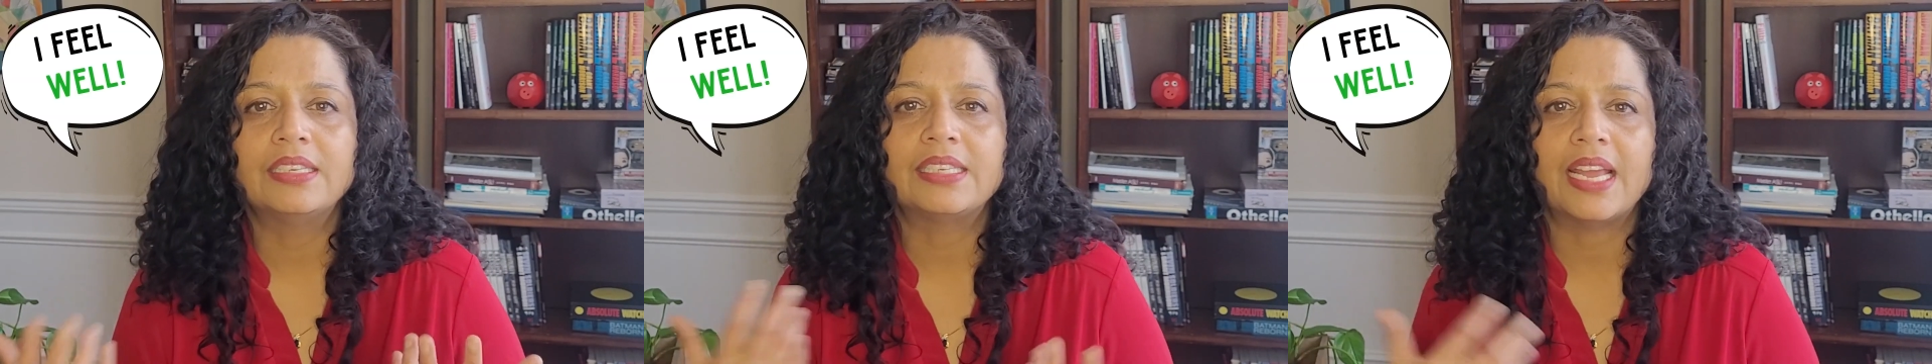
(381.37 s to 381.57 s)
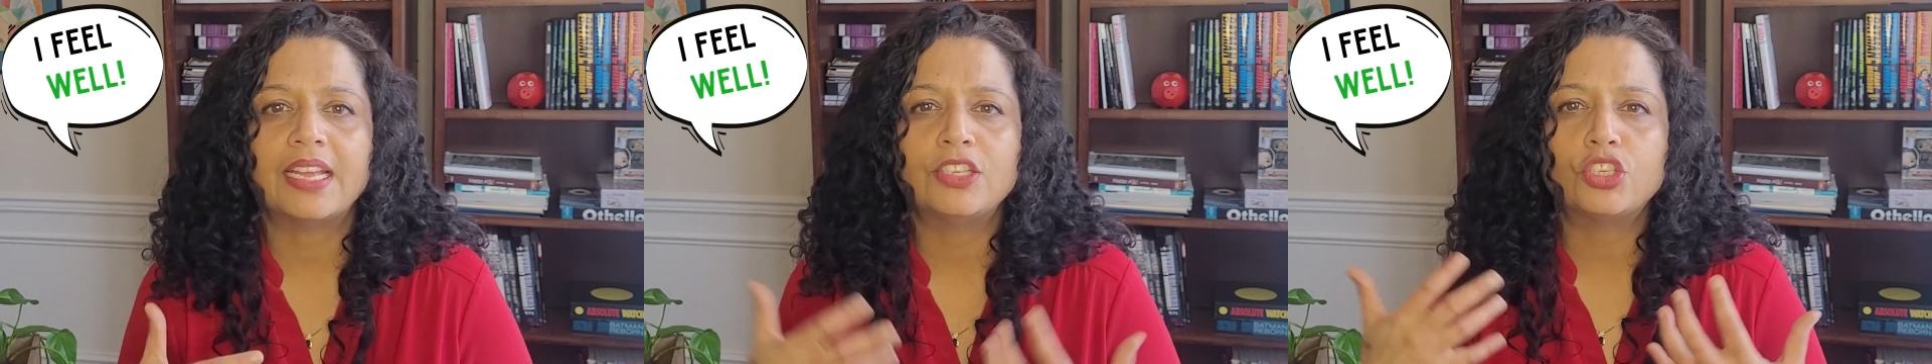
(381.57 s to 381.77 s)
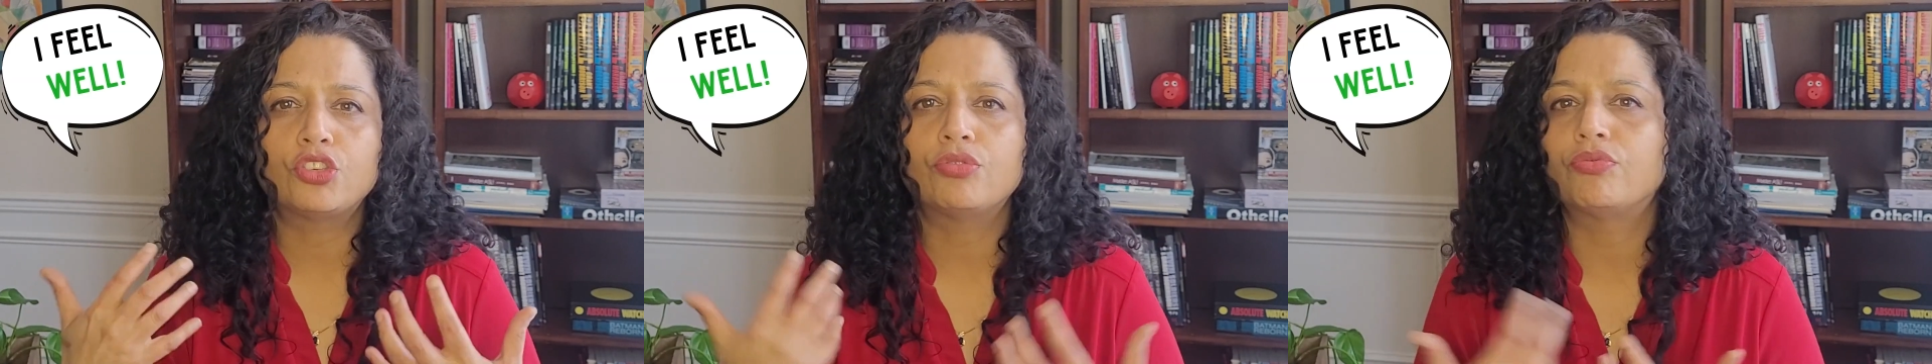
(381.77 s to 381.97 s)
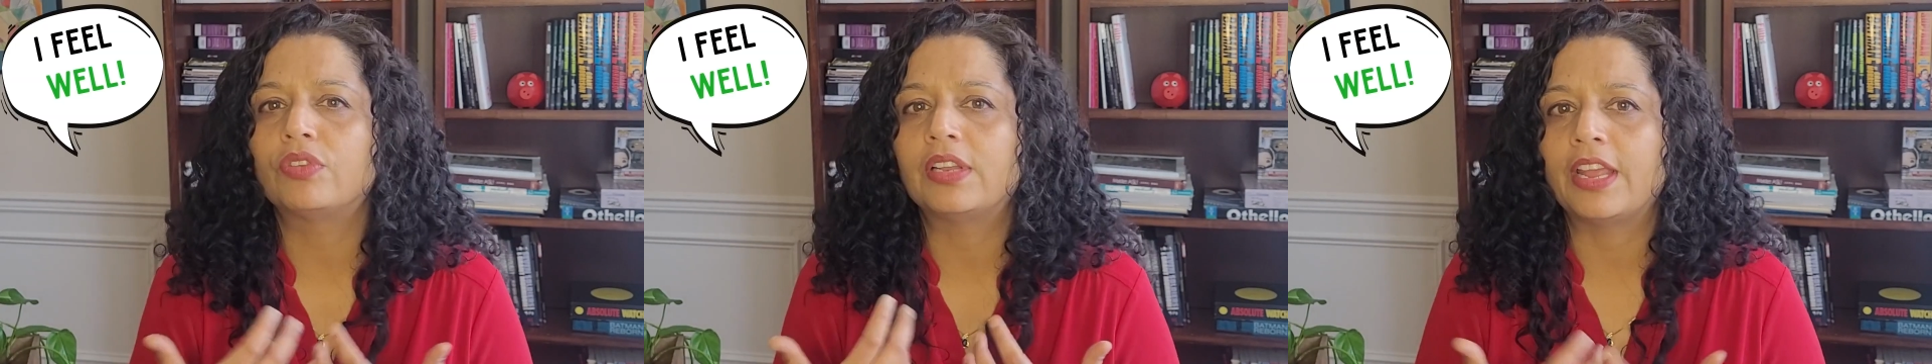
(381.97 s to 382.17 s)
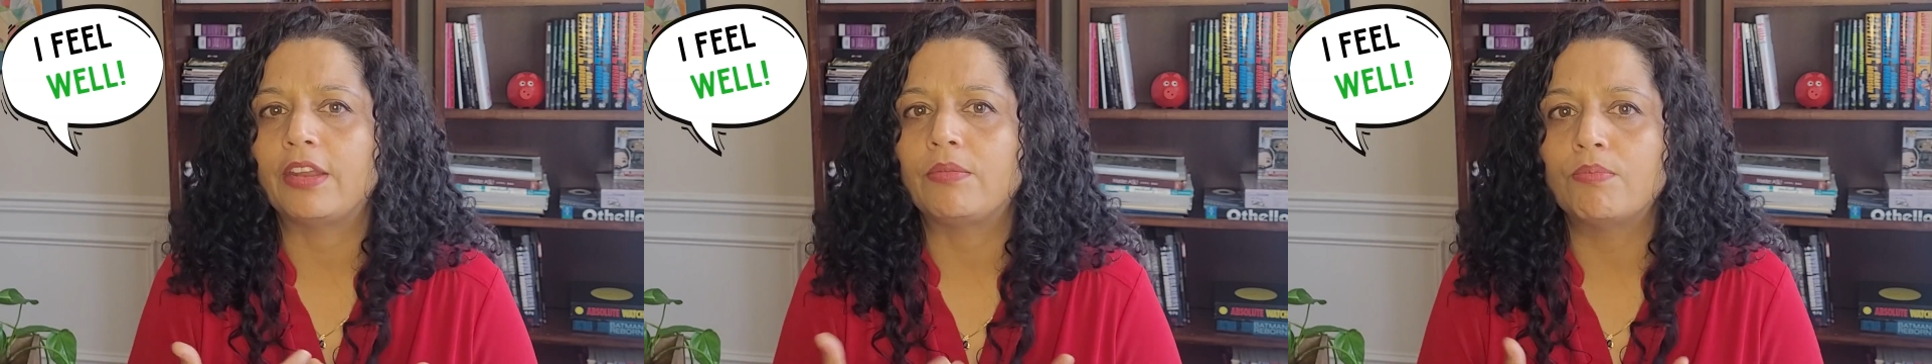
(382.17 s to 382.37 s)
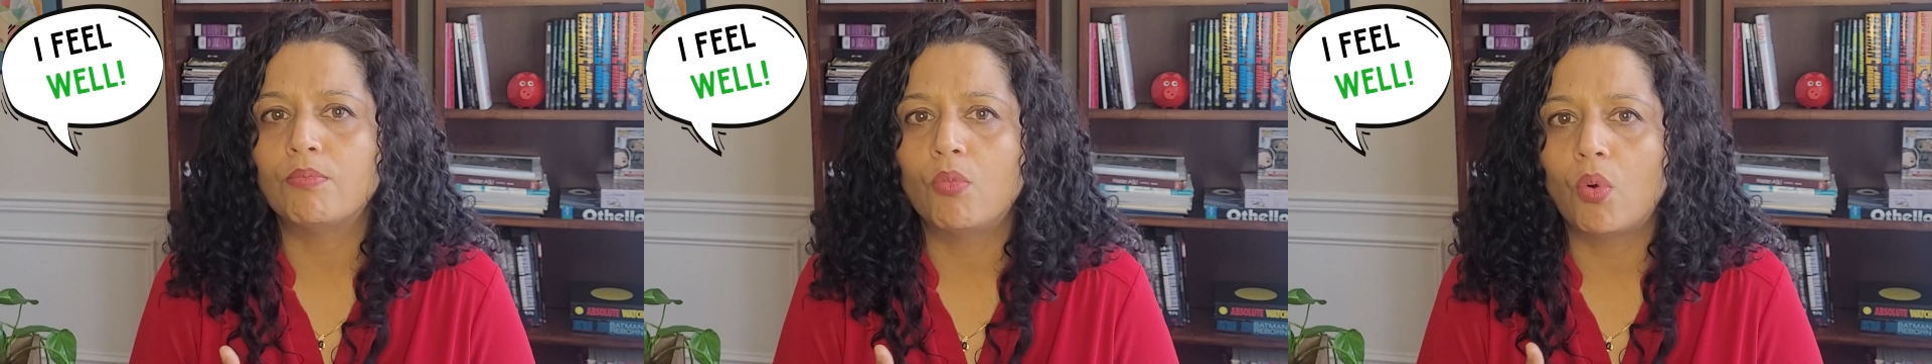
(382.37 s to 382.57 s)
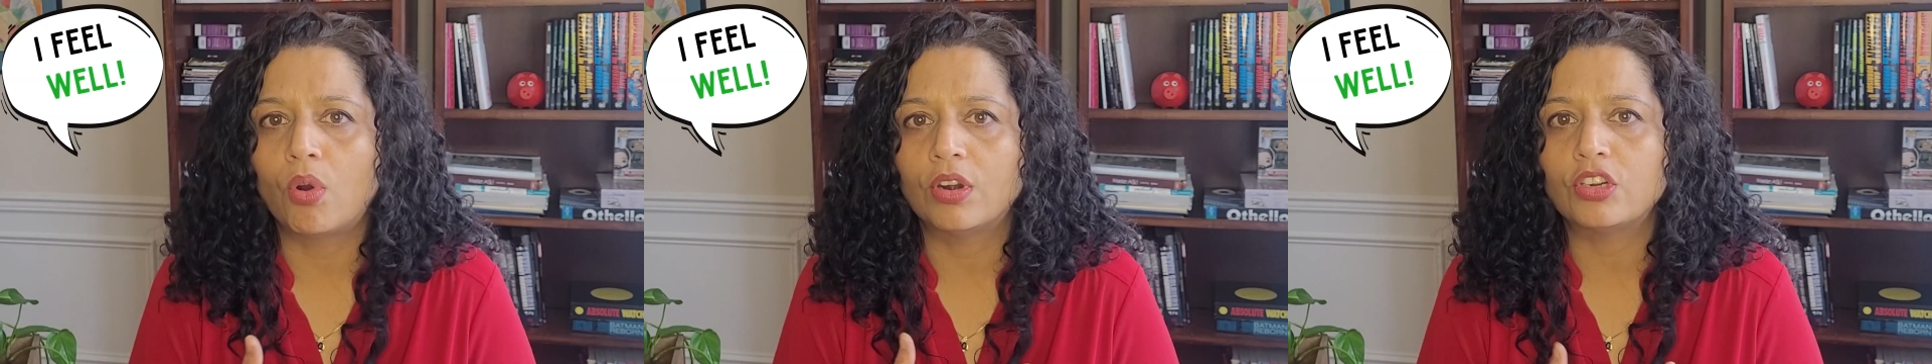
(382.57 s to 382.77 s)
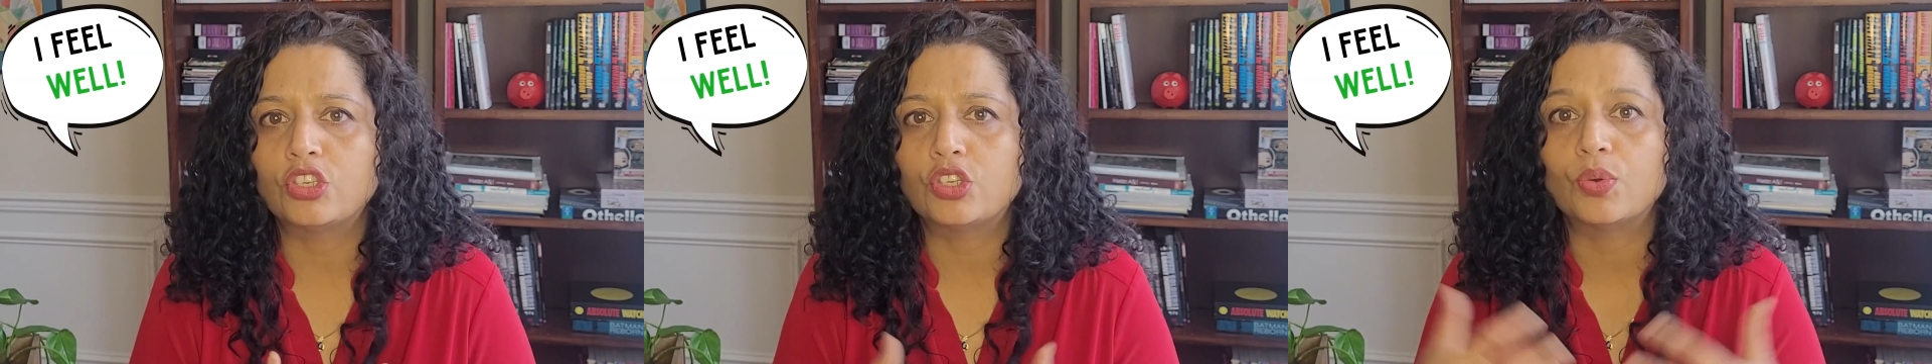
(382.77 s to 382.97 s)
tends to relate
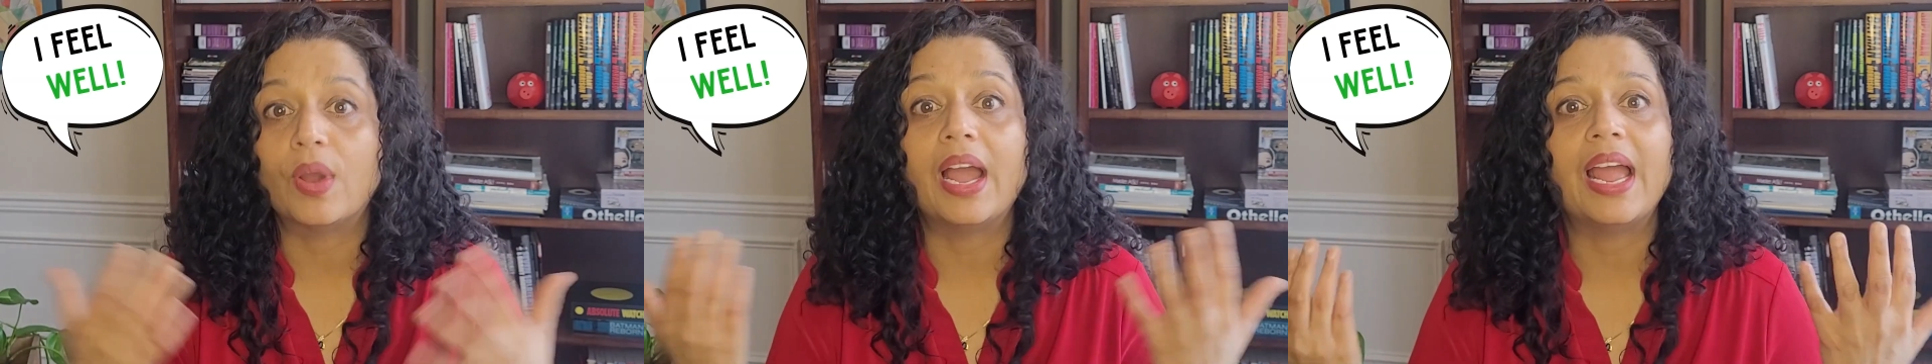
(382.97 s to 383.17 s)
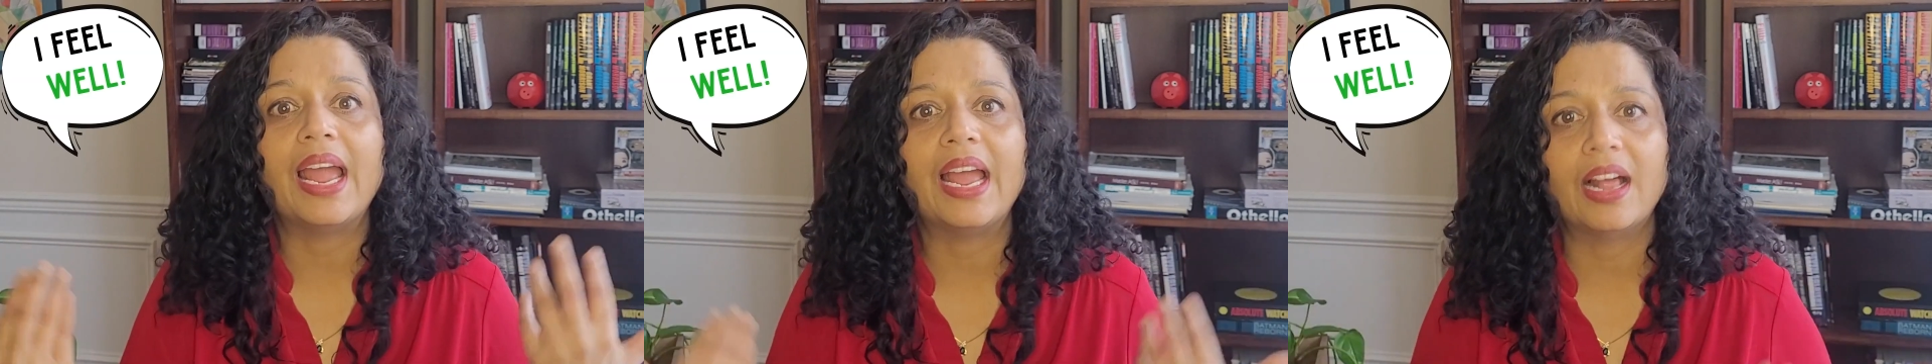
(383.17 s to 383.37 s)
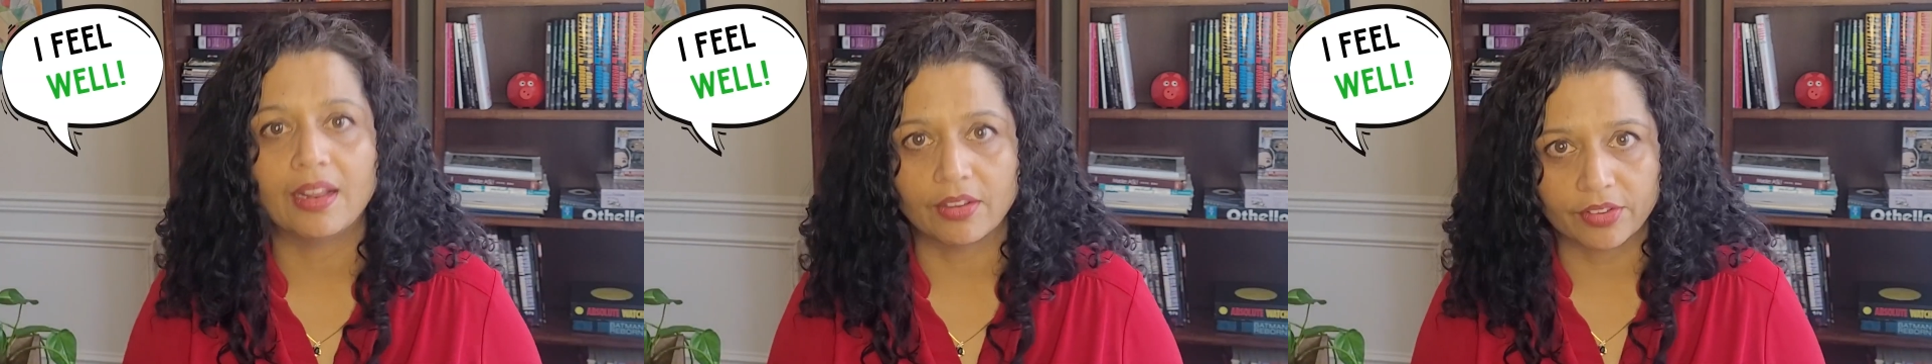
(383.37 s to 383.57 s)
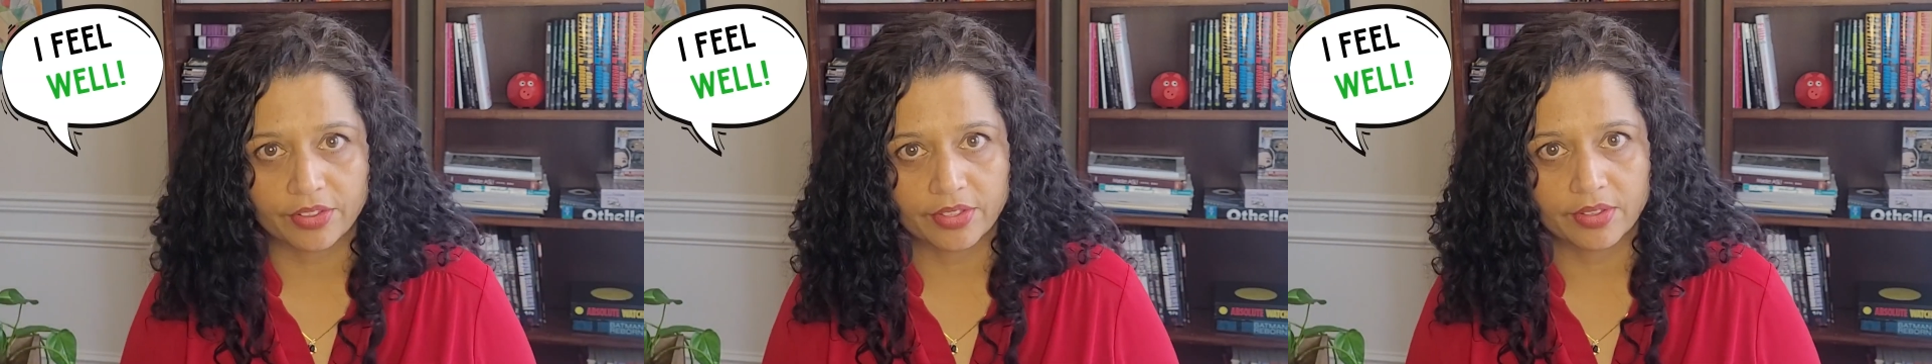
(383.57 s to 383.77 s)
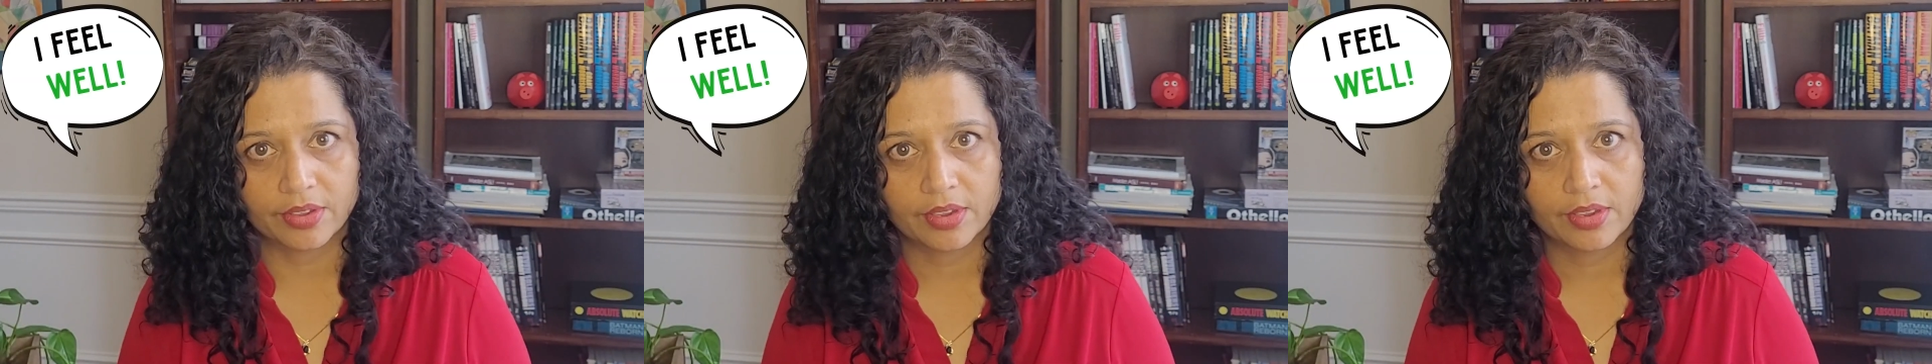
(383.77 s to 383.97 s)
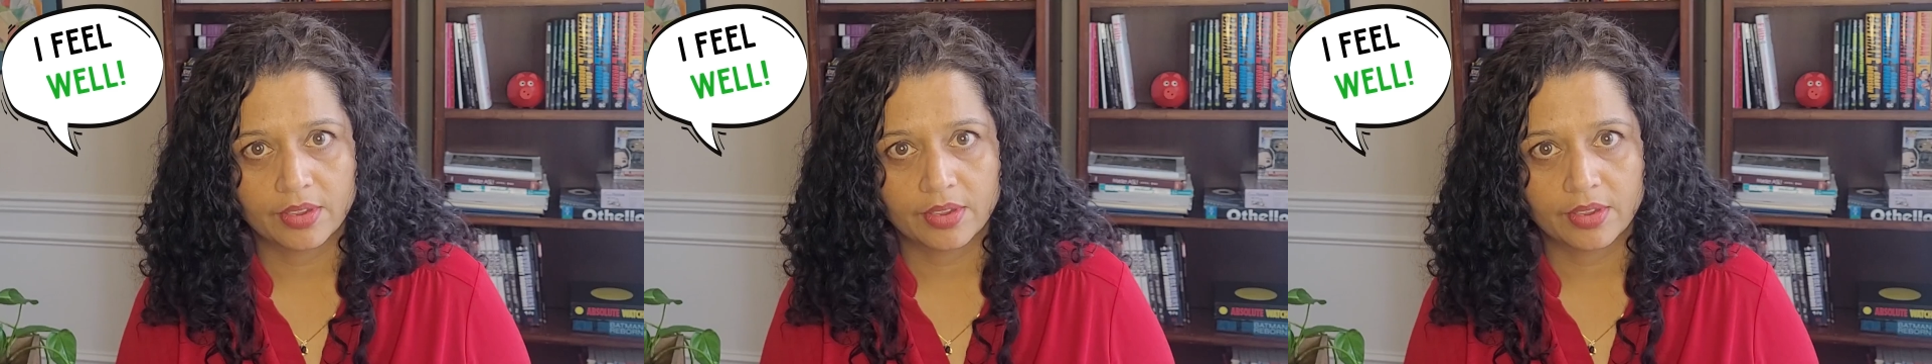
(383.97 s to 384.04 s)
more to health,